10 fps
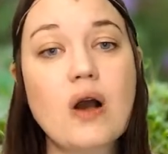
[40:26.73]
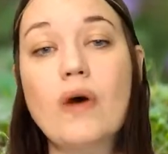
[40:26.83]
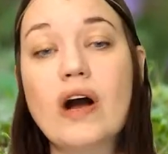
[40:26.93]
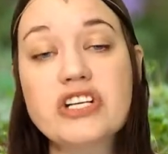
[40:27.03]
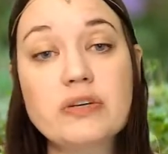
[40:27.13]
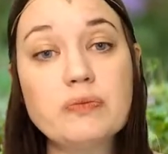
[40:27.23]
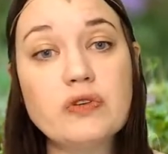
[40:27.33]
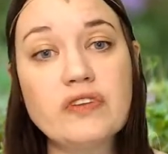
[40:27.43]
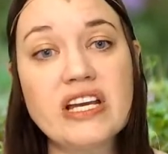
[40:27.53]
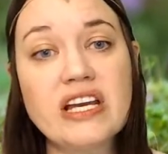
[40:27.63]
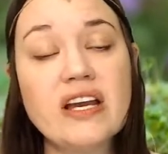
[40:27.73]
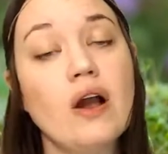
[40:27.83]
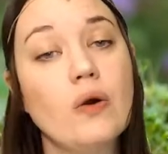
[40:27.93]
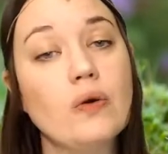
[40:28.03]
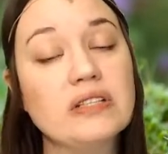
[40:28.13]
Watching a movie
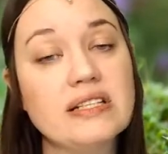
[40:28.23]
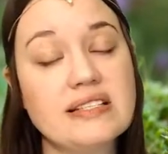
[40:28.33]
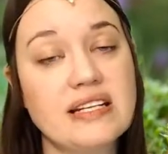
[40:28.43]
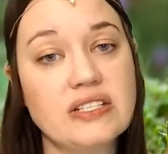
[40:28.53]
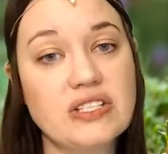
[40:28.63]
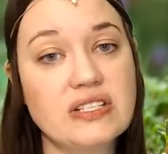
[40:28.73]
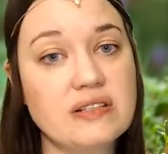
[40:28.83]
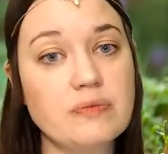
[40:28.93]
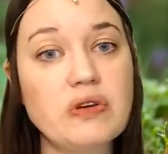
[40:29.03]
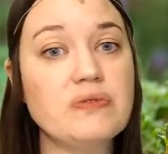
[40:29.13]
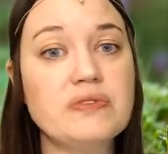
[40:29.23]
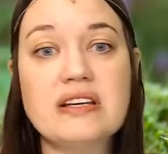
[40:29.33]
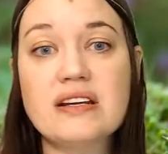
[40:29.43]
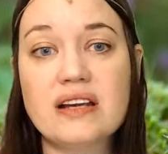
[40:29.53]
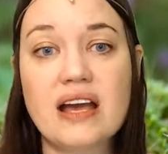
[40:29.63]
or listening to some
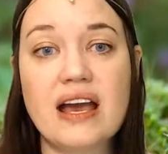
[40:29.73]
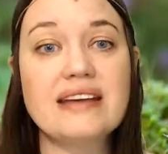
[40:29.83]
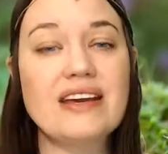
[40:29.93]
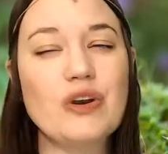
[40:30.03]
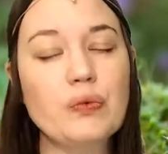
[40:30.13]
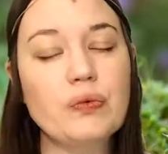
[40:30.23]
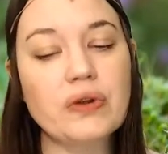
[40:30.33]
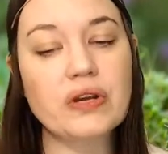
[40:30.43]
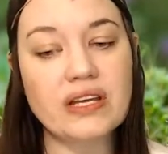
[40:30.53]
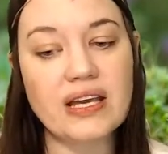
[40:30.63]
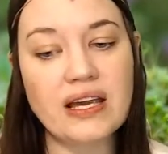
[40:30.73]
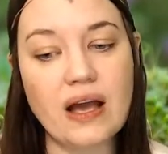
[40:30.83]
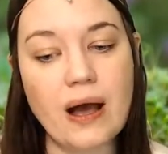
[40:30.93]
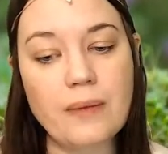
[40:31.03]
music can really